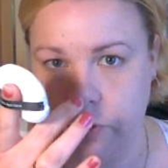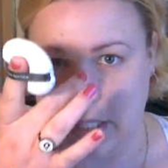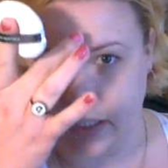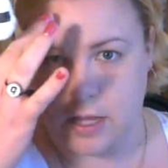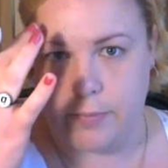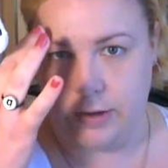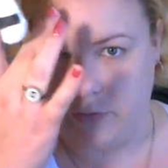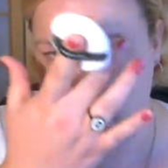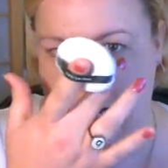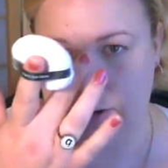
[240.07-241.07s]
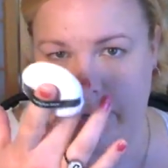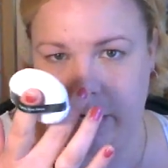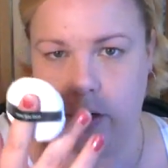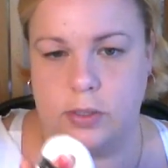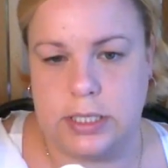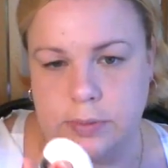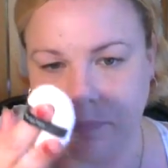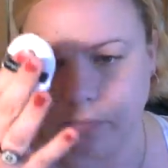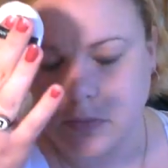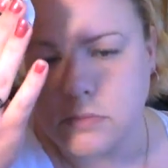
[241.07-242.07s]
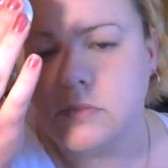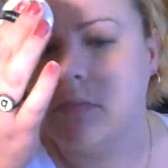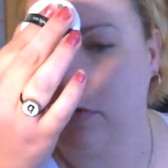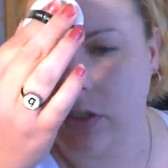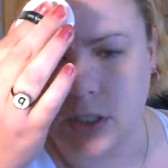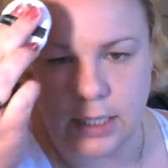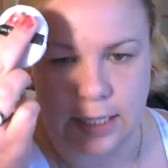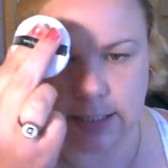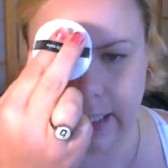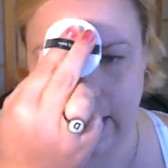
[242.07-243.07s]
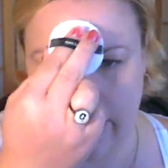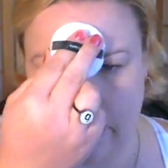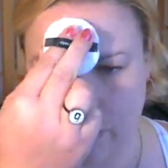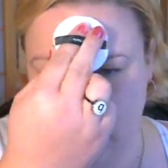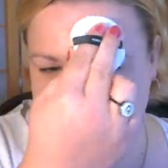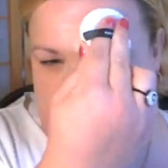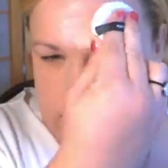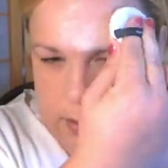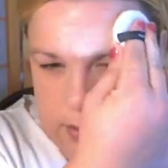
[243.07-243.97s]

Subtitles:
to put this on my forehead and my nose. So you can kind of see how that works.